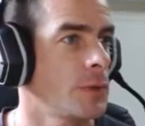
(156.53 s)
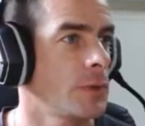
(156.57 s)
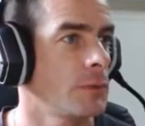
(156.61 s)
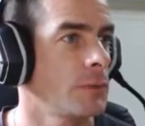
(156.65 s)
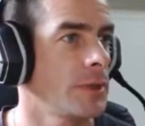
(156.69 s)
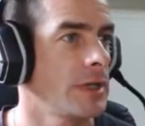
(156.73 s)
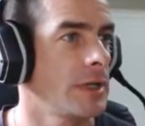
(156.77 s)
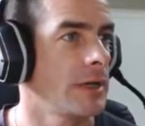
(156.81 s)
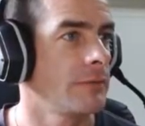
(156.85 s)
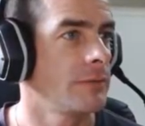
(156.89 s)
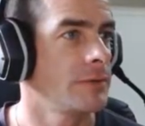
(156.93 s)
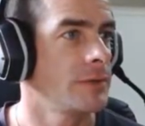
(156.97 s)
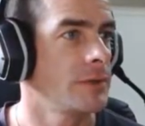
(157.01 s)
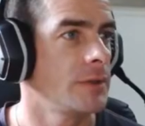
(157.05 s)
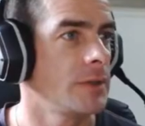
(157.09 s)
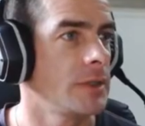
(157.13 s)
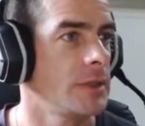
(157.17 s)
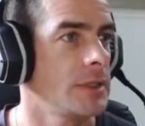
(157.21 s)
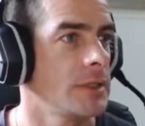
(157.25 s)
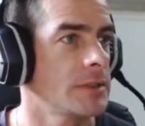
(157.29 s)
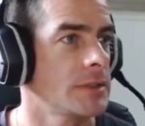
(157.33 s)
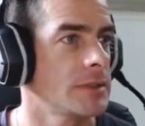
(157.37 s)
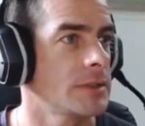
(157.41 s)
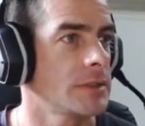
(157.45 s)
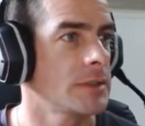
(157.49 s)
one we have in the
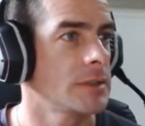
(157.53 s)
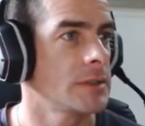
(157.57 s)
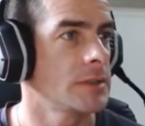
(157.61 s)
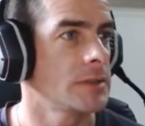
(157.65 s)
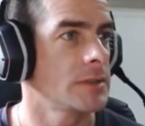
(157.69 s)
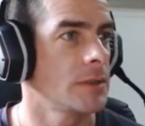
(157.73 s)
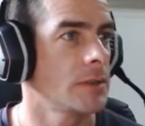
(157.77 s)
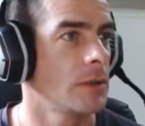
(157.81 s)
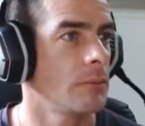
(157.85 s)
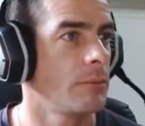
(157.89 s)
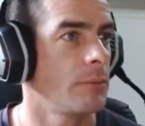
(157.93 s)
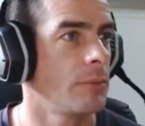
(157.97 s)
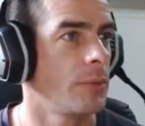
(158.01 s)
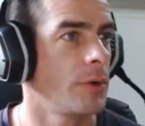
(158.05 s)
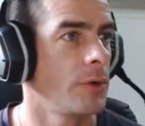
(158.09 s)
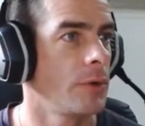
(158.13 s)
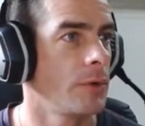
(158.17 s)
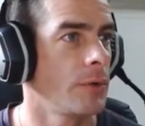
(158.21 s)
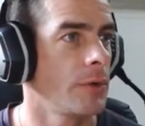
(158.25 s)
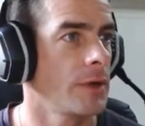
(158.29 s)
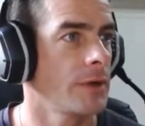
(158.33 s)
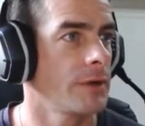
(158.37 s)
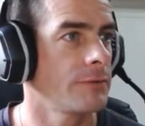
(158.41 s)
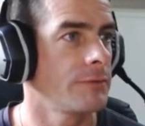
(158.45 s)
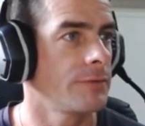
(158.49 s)
list is the
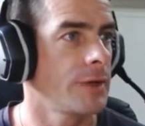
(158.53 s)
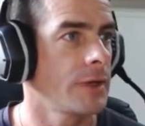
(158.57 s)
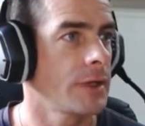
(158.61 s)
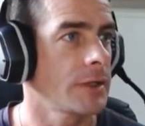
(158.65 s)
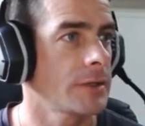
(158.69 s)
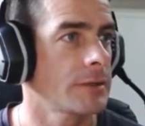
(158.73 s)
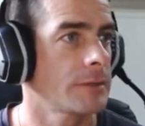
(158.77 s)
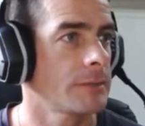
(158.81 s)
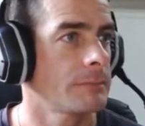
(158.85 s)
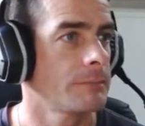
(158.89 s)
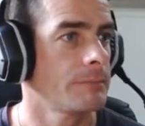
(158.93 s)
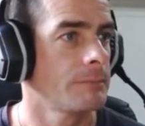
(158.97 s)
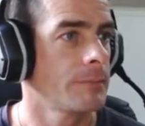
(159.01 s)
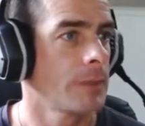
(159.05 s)
blur effect.